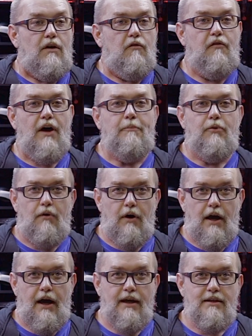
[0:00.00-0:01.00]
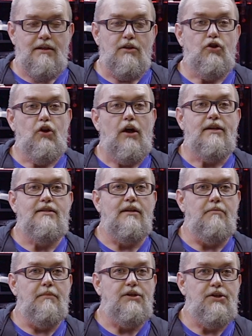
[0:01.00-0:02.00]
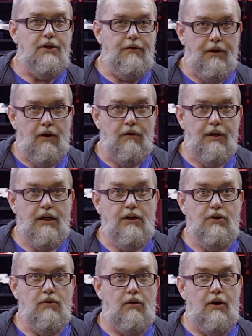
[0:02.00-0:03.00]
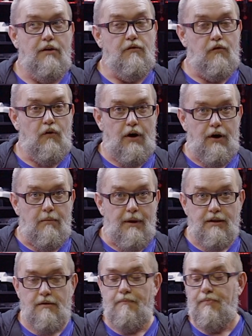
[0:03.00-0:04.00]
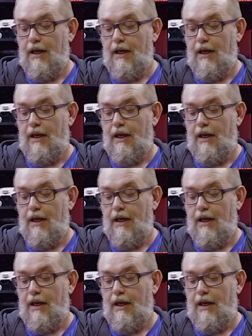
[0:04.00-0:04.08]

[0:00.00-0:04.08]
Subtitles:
vaporize toxic material in your environment.